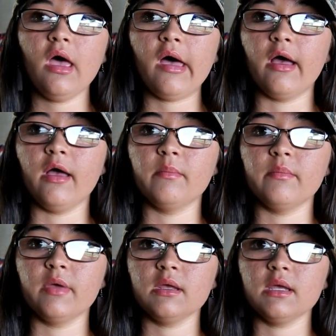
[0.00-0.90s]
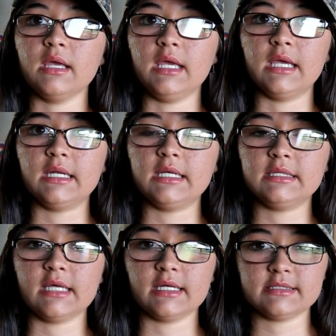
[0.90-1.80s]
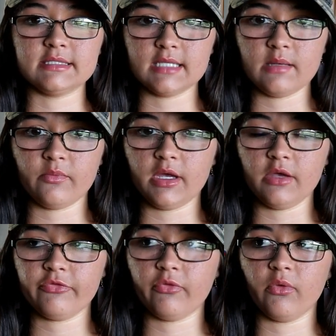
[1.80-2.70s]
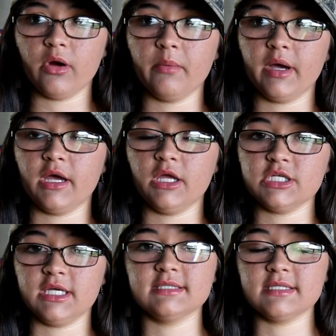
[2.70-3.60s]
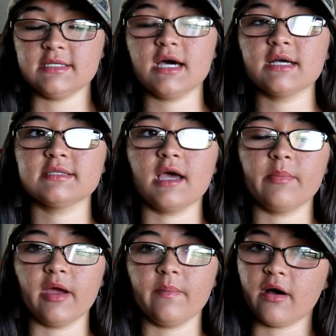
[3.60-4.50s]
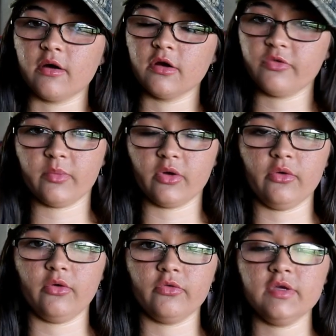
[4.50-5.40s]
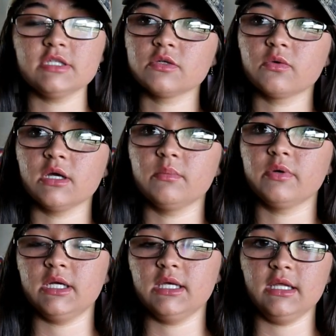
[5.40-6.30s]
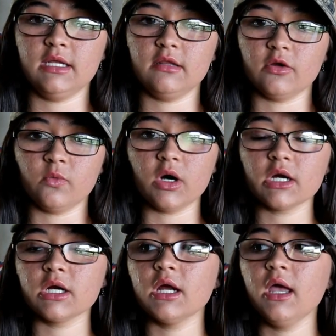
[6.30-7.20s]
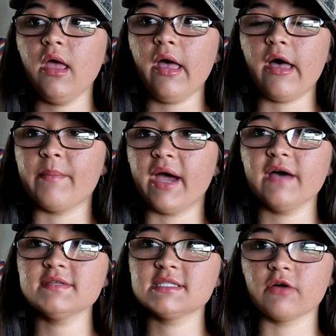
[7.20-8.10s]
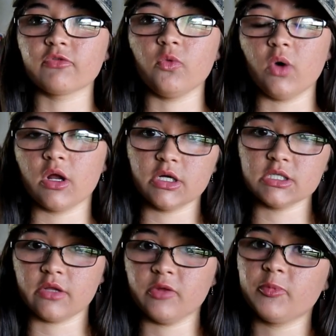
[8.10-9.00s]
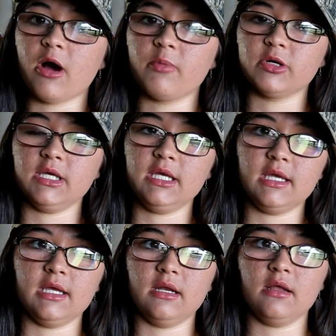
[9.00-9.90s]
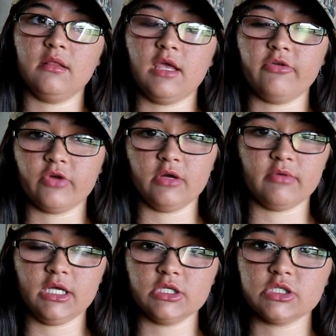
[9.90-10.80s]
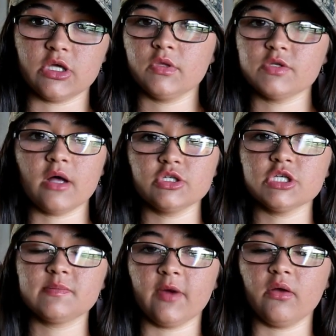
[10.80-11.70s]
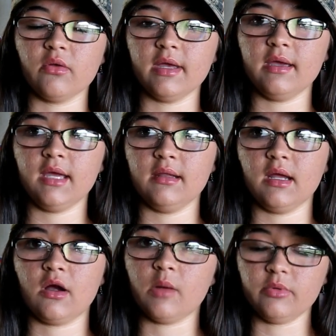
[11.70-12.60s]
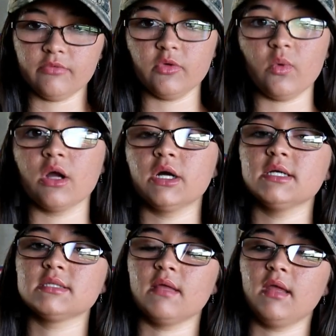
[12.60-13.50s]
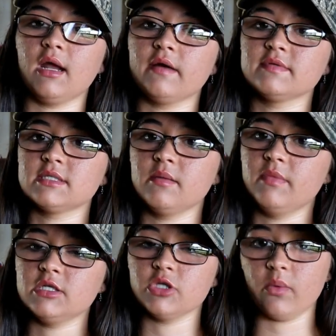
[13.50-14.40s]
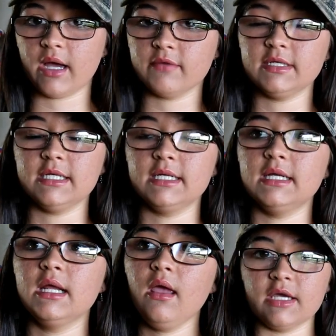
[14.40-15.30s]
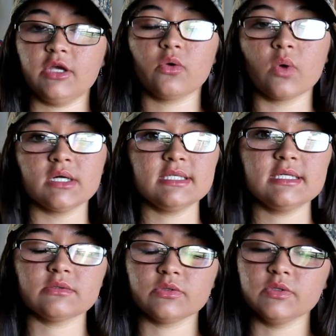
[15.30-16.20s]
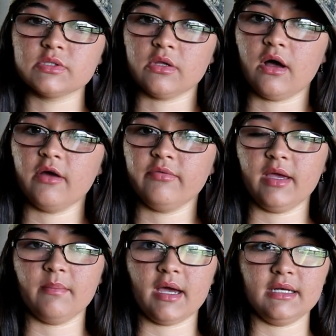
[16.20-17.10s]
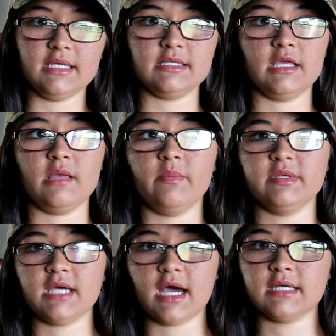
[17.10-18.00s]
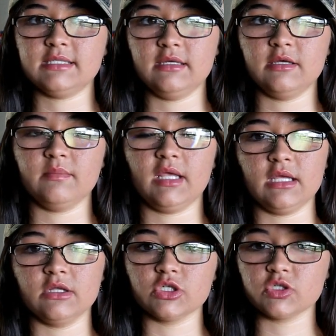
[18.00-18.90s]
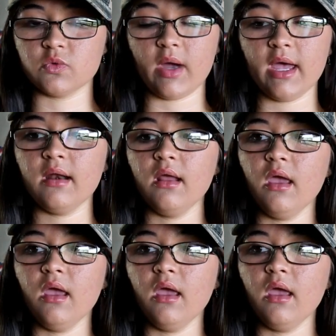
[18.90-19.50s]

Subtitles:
And that's the same way for my chickens and ducks. I buy a powder from our local feed store and put it in their water. I have several waters on the property and they free range. So I'll just sprinkle it in a couple of the waters and then have some that don't have it in it. Like your horses will lose a lot of like magnesium and potassium like in their sweat.